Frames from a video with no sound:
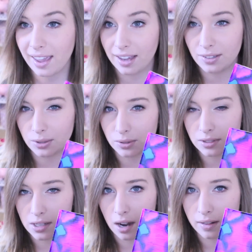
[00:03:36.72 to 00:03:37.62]

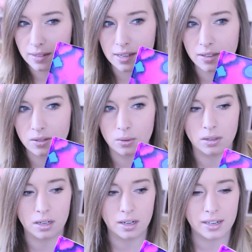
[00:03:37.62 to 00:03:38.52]
candles on these
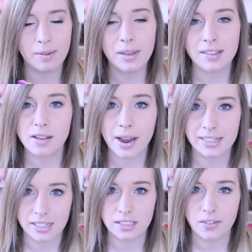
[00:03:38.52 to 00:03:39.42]
or give me some
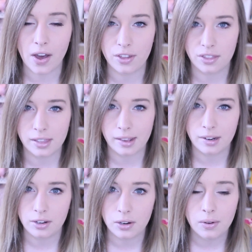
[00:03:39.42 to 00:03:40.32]
ideas of other things I
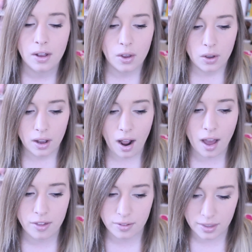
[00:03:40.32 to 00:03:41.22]
can do
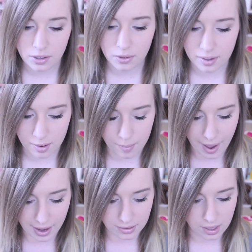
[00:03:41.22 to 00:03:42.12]
other than using them
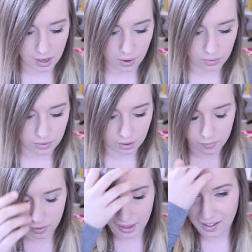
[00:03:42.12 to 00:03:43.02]
as a coaster
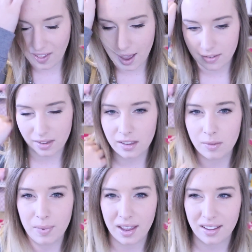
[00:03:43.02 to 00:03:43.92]
for like
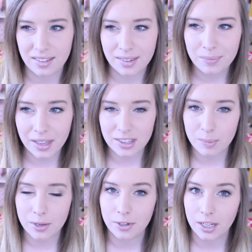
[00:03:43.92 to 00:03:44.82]
glasses because let's
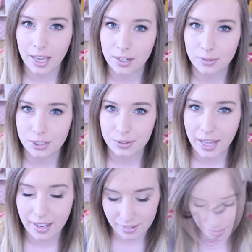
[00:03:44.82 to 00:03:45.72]
be real, I don't do
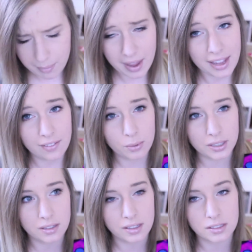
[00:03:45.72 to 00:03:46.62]
that. I may give
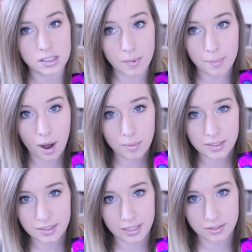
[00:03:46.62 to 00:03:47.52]
one of these to my mom
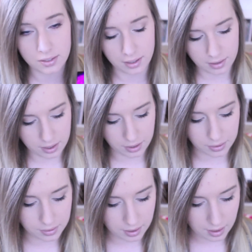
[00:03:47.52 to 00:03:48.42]
and sister
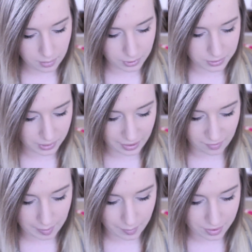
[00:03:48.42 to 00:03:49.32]
too, which would
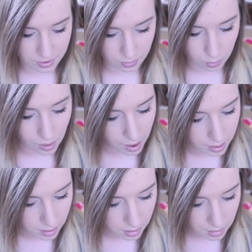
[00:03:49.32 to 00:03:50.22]
leave me with just
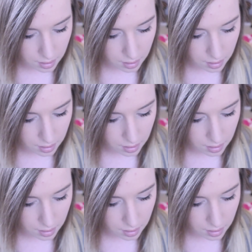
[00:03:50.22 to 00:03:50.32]
one.